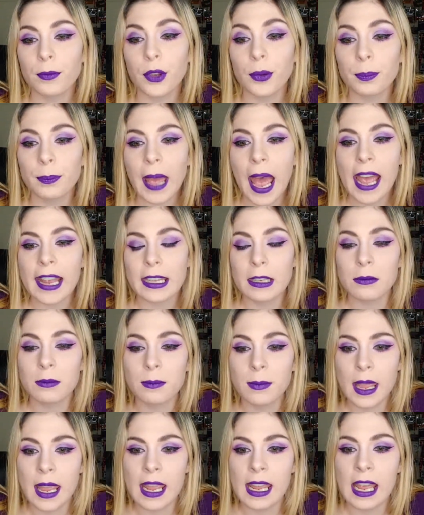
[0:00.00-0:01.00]
back in
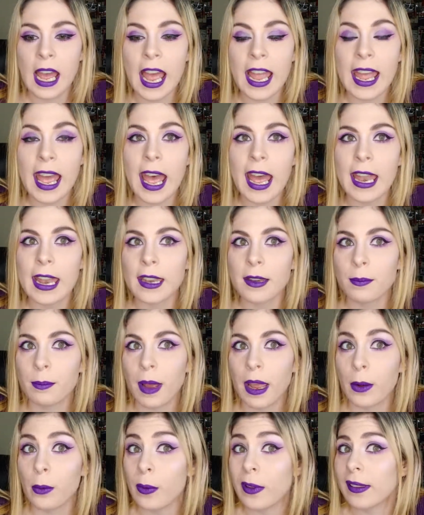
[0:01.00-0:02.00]
May I had
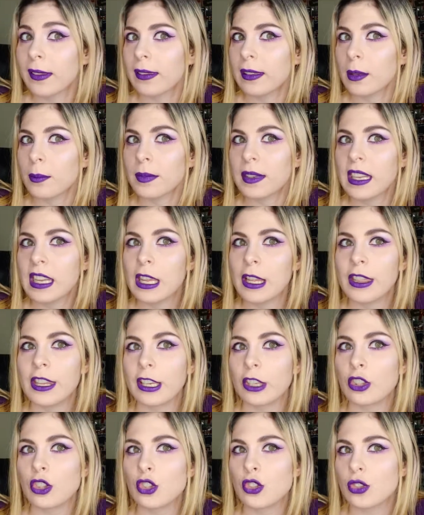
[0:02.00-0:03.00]
my wisdom teeth
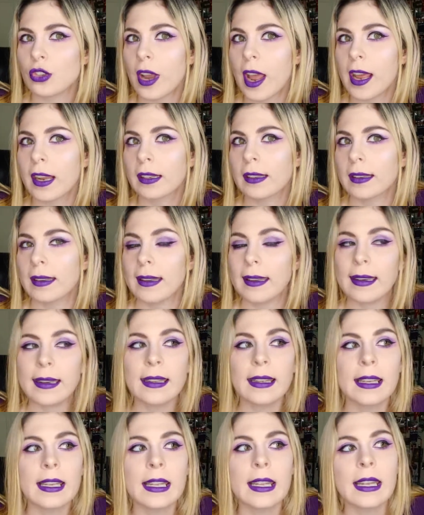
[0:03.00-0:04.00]
extracted.